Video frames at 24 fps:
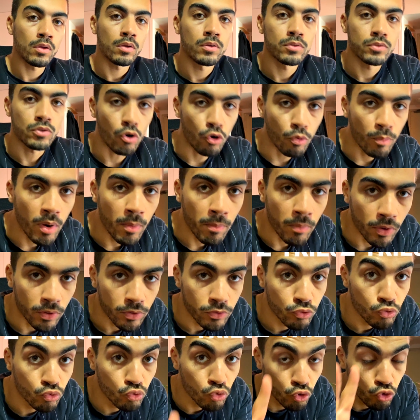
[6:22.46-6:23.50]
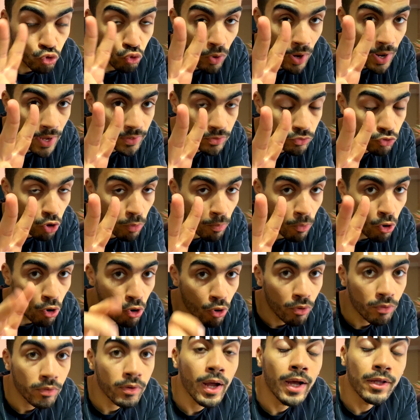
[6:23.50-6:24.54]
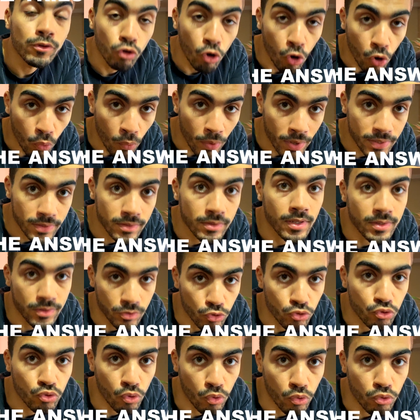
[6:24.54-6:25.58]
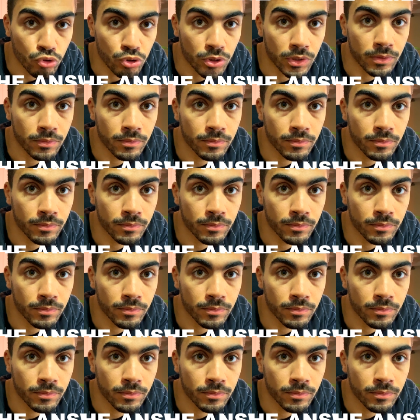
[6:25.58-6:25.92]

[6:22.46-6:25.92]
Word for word: So remember, two tries no more and always test your solution.